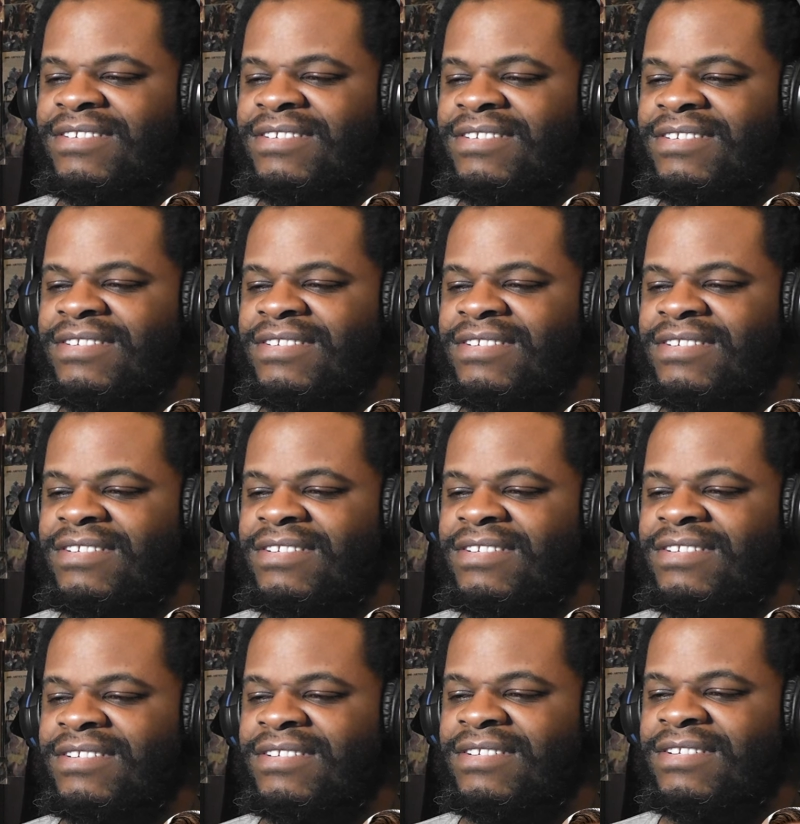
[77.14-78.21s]

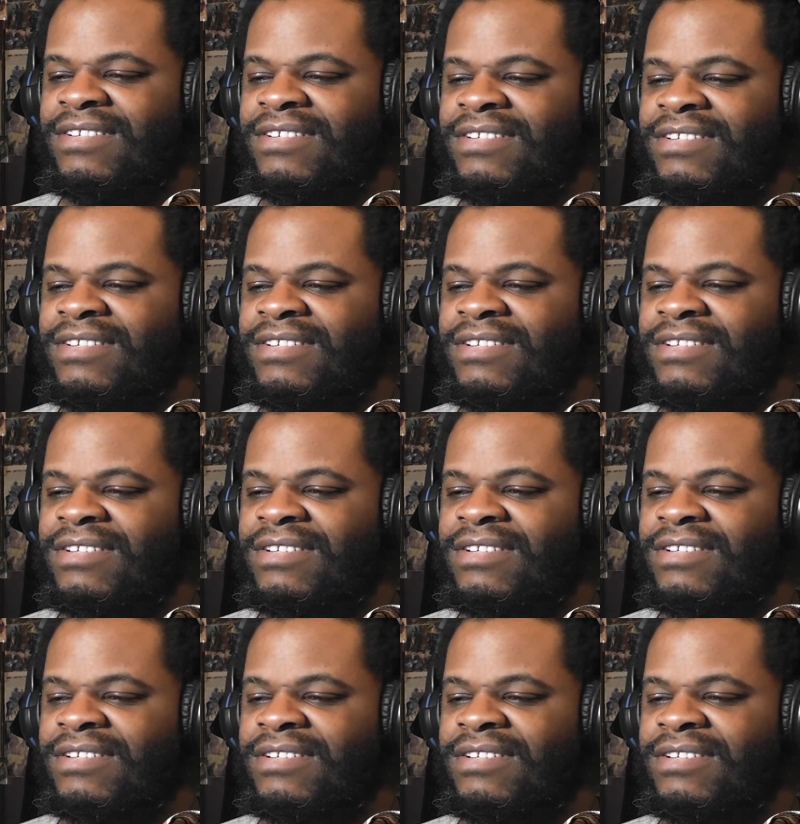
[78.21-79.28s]

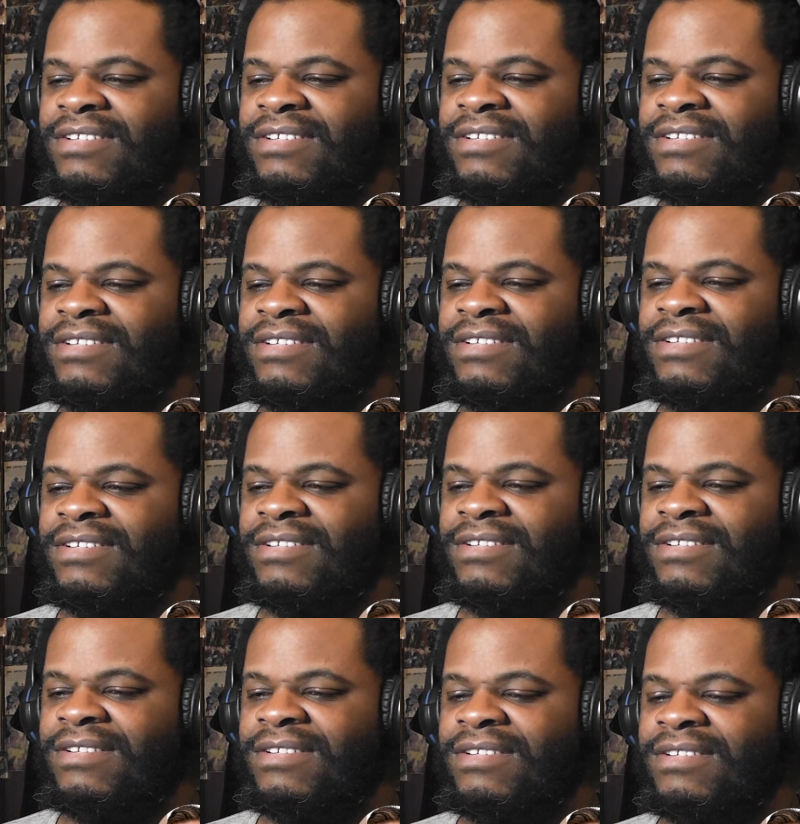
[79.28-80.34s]

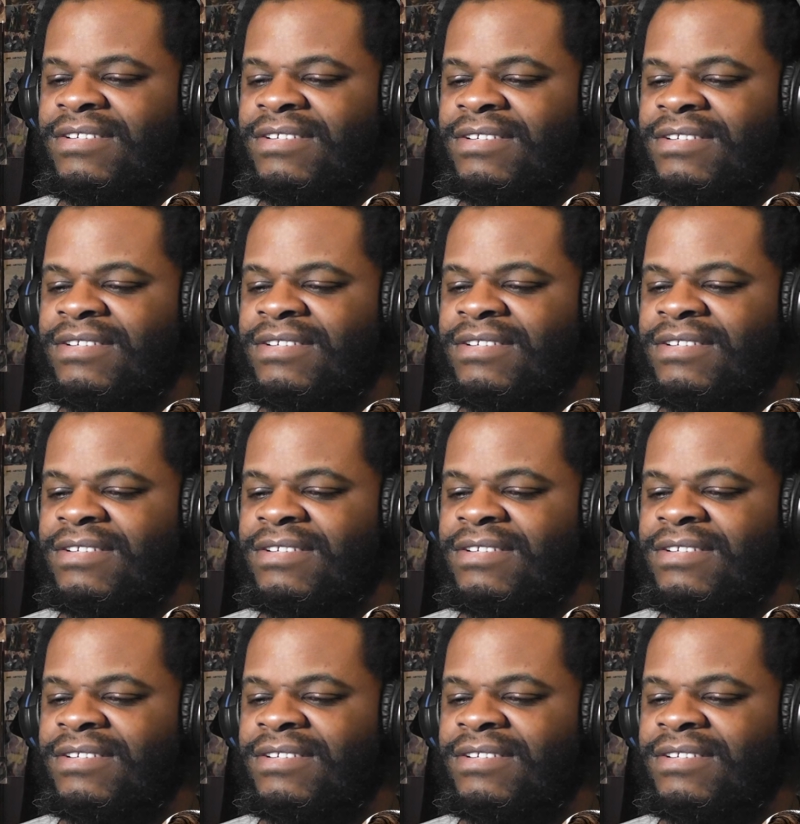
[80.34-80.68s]
No words are spoken by the person on screen.